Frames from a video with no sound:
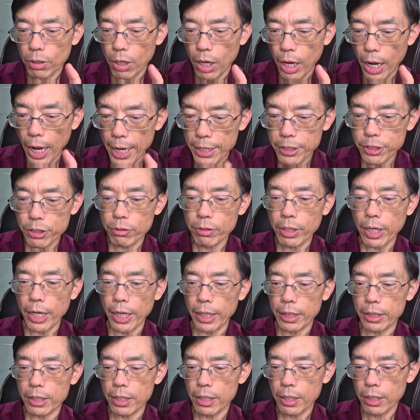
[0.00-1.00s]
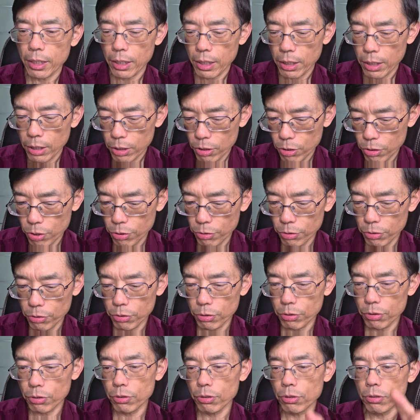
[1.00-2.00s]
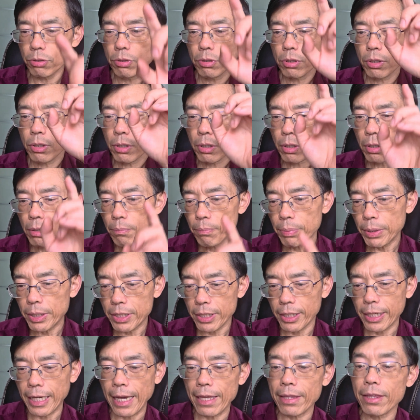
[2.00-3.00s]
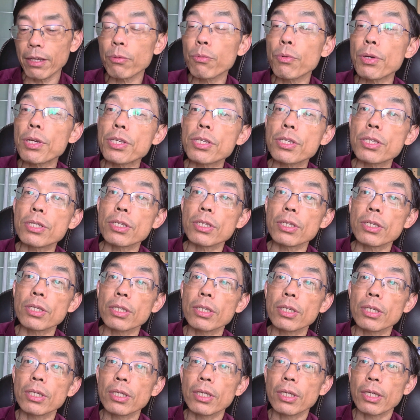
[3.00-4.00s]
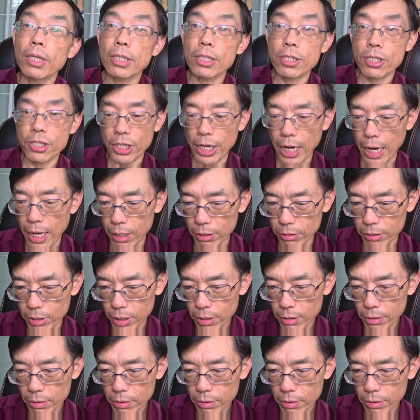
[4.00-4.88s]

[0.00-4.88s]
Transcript: educate, to be together with his child?